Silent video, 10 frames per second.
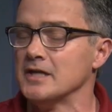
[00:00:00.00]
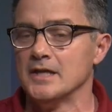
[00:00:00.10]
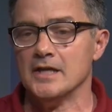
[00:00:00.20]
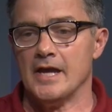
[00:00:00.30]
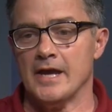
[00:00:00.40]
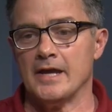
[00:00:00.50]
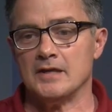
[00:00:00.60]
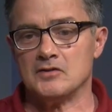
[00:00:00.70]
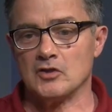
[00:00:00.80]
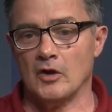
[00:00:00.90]
Yeah.
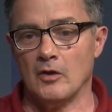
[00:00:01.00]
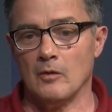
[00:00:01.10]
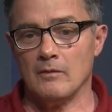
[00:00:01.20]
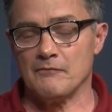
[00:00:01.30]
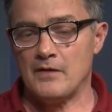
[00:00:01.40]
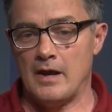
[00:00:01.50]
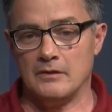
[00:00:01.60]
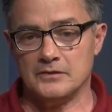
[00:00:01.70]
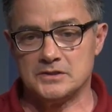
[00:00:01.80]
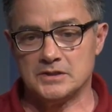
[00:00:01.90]
And so I
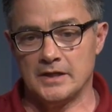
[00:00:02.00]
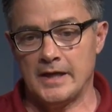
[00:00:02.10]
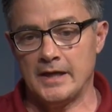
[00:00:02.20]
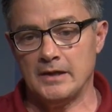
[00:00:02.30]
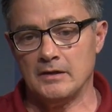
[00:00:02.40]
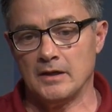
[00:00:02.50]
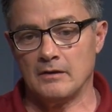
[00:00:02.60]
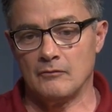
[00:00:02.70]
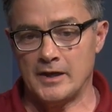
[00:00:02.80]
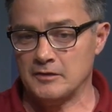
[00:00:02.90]
found
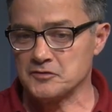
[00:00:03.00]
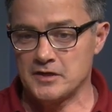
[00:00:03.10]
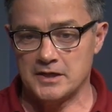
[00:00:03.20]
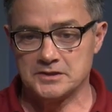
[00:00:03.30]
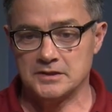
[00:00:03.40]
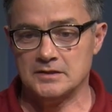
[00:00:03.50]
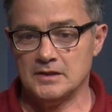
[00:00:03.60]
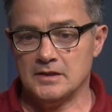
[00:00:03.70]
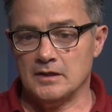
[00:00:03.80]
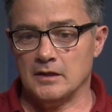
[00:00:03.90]
a radio station
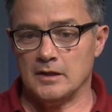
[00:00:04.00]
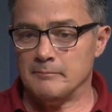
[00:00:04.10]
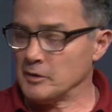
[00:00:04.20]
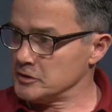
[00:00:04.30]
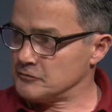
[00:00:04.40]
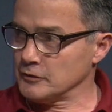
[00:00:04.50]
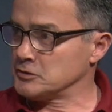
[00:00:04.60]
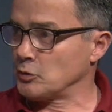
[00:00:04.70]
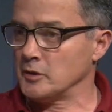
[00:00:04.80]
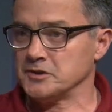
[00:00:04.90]
in Milledgeville,
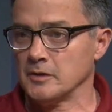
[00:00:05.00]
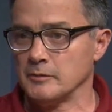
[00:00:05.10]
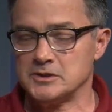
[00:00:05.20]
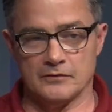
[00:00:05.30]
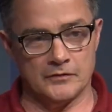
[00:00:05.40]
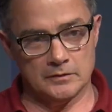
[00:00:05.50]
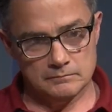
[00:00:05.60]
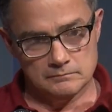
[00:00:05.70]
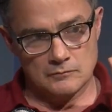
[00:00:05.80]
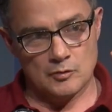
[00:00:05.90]
Georgia, which if
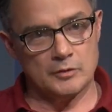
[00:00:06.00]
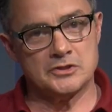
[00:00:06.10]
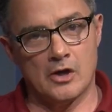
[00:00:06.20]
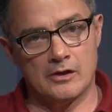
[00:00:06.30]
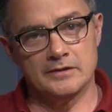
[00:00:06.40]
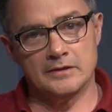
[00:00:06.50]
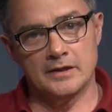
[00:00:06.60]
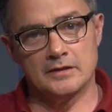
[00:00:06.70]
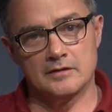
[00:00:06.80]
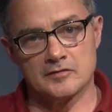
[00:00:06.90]
you throw a dart and
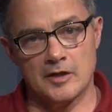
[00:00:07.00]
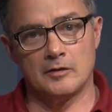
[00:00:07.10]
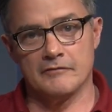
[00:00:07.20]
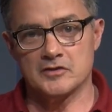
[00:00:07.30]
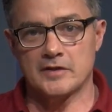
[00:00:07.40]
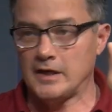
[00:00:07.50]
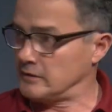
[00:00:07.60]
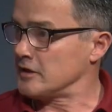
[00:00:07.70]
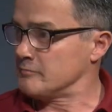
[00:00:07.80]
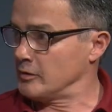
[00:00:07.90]
hit the center of the state,
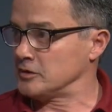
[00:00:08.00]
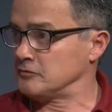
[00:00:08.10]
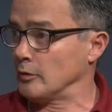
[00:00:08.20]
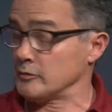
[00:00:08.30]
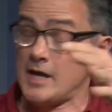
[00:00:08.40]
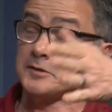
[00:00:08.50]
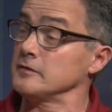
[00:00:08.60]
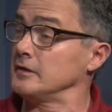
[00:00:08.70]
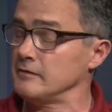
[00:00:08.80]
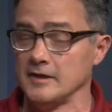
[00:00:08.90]
that's Milledgeville. It was
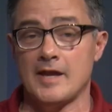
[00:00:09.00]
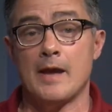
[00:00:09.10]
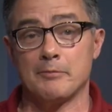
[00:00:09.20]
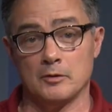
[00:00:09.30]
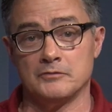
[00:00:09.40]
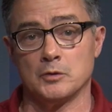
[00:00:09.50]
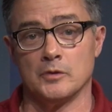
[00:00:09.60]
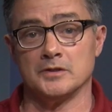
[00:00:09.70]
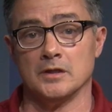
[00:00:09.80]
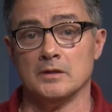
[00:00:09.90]
actually the capital of
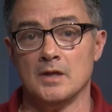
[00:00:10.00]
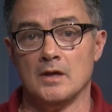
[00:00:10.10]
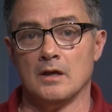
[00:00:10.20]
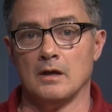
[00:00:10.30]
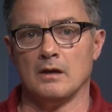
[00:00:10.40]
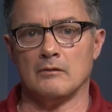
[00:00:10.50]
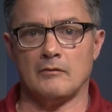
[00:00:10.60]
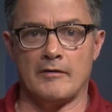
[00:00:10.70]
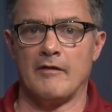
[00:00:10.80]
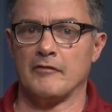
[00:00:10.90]
Georgia
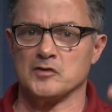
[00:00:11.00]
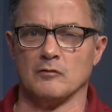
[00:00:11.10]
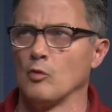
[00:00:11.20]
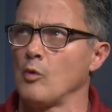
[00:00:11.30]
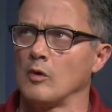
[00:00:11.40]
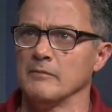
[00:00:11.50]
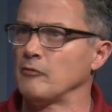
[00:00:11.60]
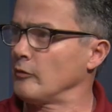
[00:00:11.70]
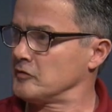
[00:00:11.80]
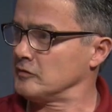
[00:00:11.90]
right around the Civil War,
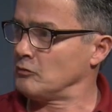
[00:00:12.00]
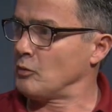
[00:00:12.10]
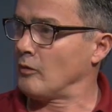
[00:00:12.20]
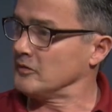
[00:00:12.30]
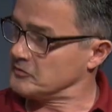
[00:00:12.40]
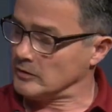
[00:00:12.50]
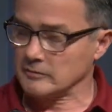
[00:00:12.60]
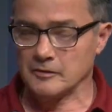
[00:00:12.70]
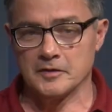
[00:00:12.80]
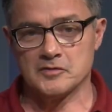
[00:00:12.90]
before the Civil War, so a
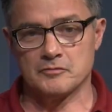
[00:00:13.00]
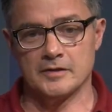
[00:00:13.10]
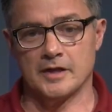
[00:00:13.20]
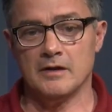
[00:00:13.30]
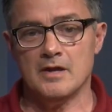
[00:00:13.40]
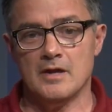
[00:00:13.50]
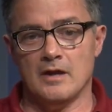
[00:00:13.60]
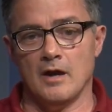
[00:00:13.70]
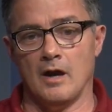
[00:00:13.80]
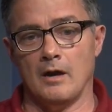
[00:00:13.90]
little history there.
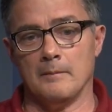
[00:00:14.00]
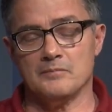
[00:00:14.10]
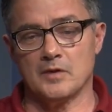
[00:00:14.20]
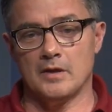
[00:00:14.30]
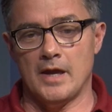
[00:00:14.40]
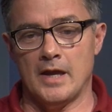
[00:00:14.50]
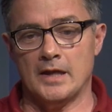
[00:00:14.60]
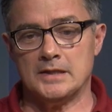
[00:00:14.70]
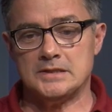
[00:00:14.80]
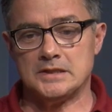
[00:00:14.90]
So
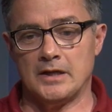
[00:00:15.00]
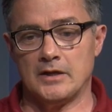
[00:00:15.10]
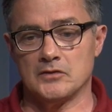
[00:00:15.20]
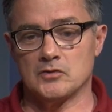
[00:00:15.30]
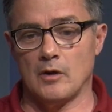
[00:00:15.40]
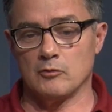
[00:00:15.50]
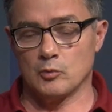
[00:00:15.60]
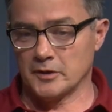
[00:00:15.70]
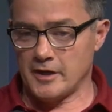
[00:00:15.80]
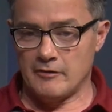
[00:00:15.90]
I was
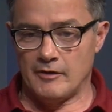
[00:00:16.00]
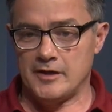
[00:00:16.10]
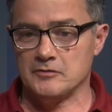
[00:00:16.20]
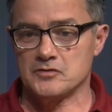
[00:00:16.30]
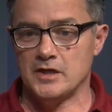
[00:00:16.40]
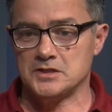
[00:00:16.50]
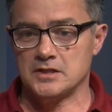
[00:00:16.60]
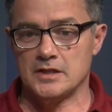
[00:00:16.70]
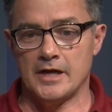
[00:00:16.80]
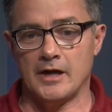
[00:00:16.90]
working at a radio
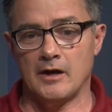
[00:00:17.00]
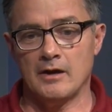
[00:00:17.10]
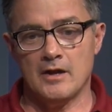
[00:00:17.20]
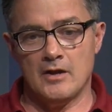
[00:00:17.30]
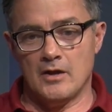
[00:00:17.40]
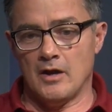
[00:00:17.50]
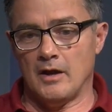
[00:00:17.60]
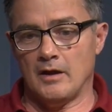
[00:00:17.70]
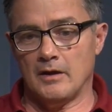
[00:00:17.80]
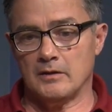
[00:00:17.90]
station there,
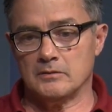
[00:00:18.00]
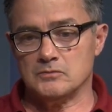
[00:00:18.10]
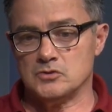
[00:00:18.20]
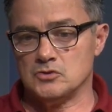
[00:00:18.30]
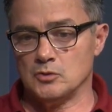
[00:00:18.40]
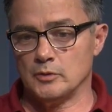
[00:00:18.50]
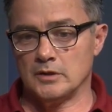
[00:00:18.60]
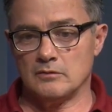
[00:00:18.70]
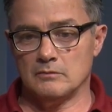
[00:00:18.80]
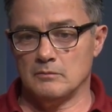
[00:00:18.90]

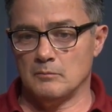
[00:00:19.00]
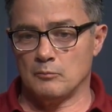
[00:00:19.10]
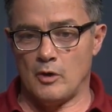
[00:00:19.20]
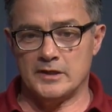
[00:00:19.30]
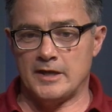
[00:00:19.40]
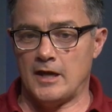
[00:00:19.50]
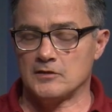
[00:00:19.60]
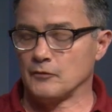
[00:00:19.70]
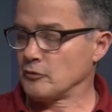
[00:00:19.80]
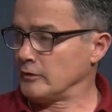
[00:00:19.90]
doing
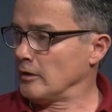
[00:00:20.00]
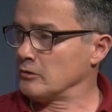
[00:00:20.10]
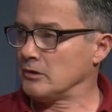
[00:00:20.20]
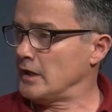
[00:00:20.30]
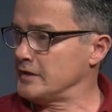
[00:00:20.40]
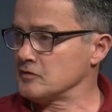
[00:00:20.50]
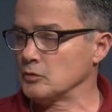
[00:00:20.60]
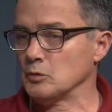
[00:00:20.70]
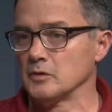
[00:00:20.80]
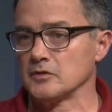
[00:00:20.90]
broadcasts for 3 local high
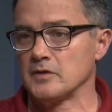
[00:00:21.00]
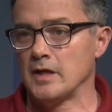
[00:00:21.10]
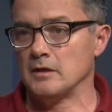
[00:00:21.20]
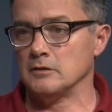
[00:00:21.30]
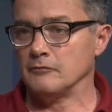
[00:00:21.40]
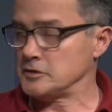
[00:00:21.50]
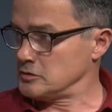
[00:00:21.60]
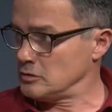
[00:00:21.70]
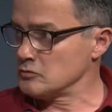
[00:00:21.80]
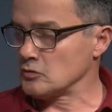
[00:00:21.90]
schools and a Division
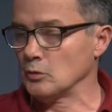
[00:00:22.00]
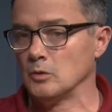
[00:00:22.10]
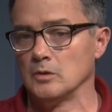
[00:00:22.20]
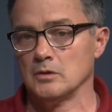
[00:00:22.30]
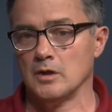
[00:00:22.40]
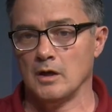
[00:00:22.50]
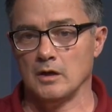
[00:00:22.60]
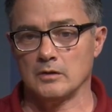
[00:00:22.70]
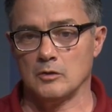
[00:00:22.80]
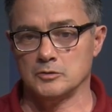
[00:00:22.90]
II school
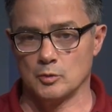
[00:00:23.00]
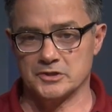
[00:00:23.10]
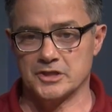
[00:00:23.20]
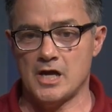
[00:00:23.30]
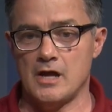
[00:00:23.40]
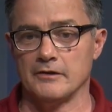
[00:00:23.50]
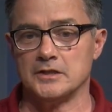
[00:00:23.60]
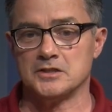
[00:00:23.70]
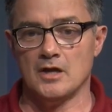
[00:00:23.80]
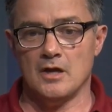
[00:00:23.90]
called Georgia
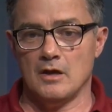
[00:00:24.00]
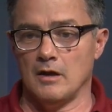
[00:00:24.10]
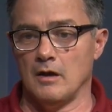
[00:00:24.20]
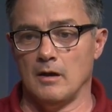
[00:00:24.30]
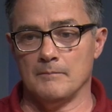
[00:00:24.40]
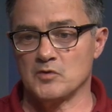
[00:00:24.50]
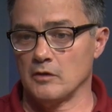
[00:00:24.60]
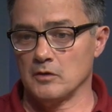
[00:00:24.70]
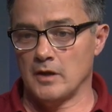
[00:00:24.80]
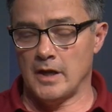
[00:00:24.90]
College.
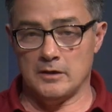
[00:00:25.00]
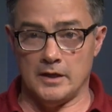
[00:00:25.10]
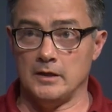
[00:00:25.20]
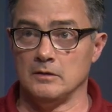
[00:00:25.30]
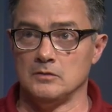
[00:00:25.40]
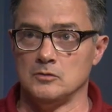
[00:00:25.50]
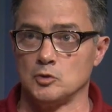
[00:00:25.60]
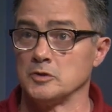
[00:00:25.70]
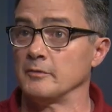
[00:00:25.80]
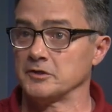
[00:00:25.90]
And a
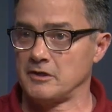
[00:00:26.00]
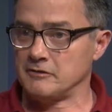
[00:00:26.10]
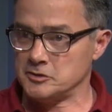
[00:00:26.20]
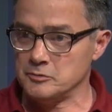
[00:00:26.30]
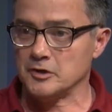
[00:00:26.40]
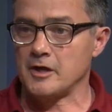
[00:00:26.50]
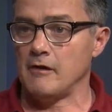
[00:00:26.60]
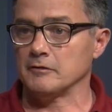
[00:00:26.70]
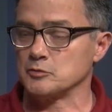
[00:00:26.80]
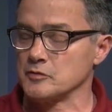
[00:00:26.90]
Georgia Military Junior
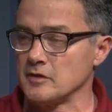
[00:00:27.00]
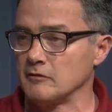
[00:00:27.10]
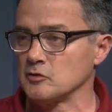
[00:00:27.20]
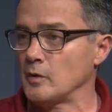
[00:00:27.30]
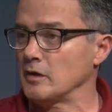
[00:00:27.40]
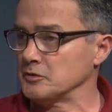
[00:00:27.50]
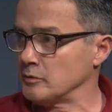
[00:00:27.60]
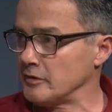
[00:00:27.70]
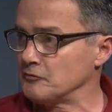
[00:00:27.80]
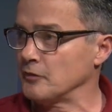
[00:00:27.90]
College was there as well,
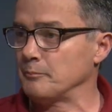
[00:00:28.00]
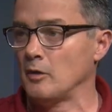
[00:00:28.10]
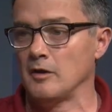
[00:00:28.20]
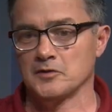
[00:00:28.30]
doing their football.